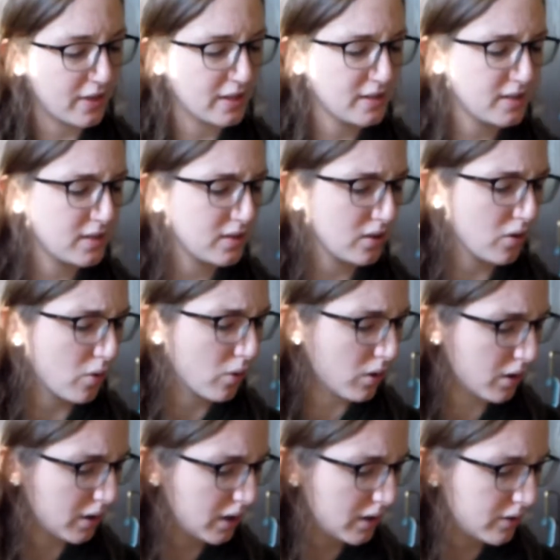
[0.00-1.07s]
this
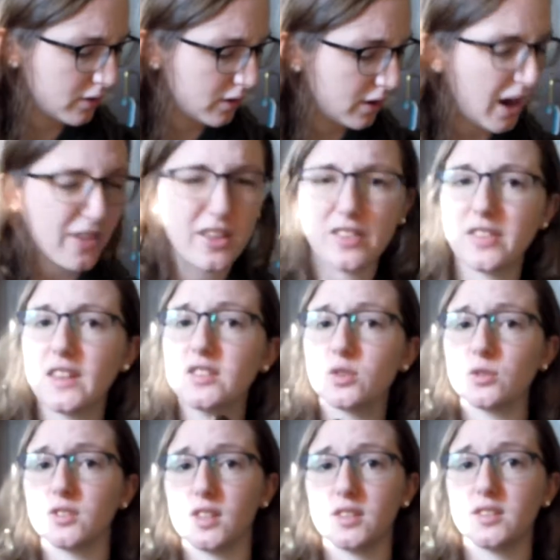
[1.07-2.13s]
or either, I think
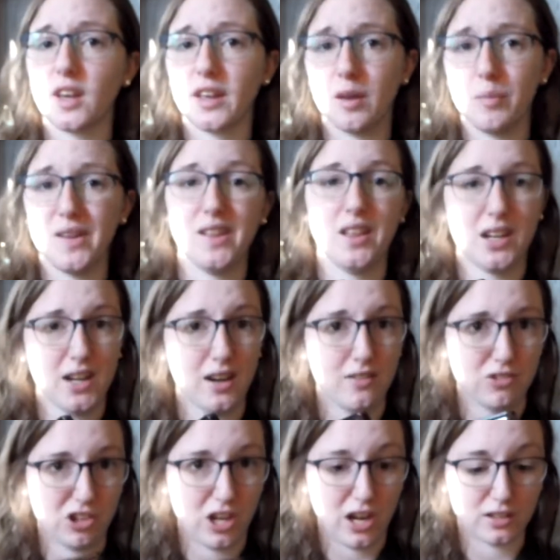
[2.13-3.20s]
this was the second palette I
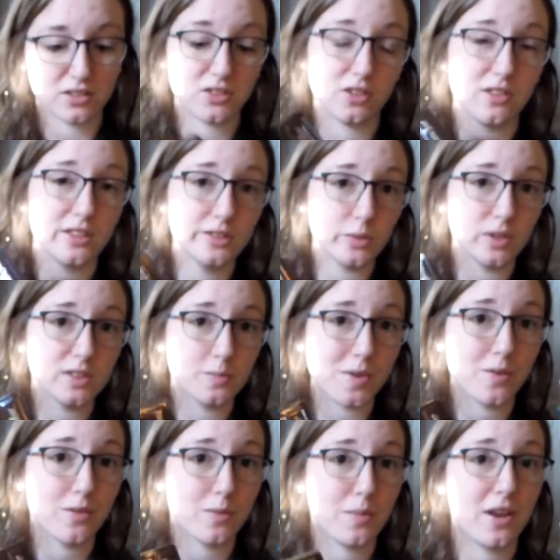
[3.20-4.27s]
ever got. So this one's
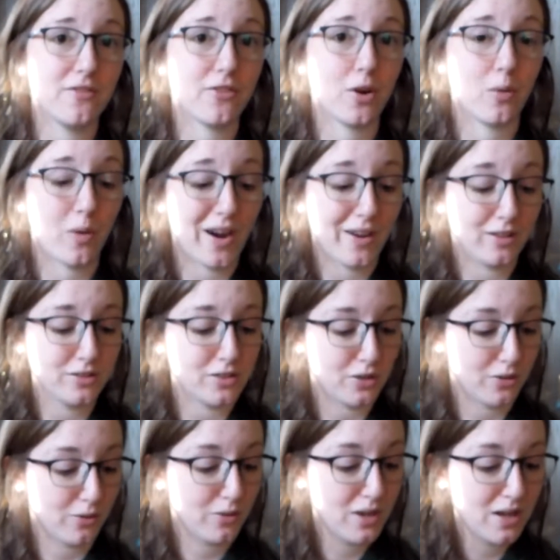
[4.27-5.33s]
been with me for a while
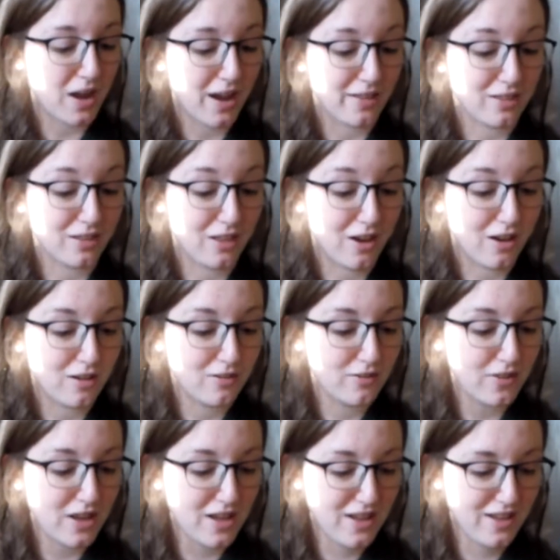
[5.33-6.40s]
too. I love